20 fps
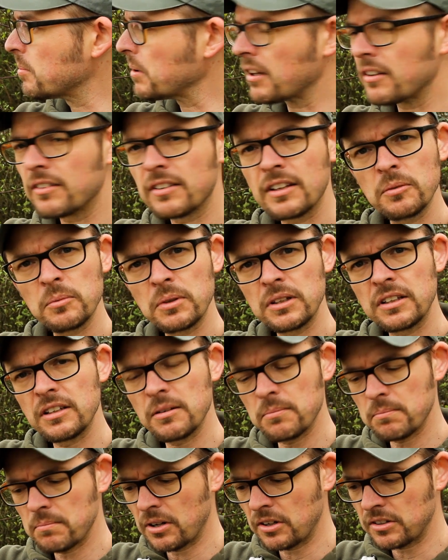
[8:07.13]
but I think when
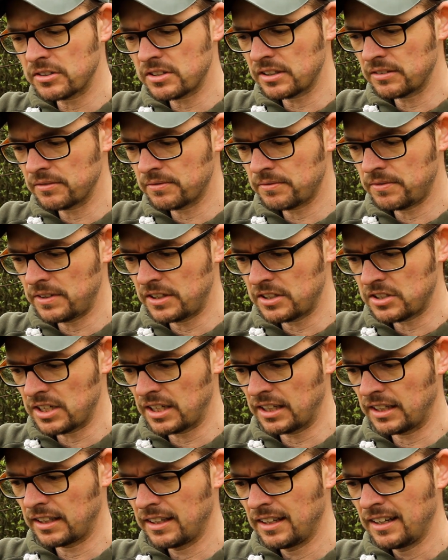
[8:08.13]
you're margin fishing,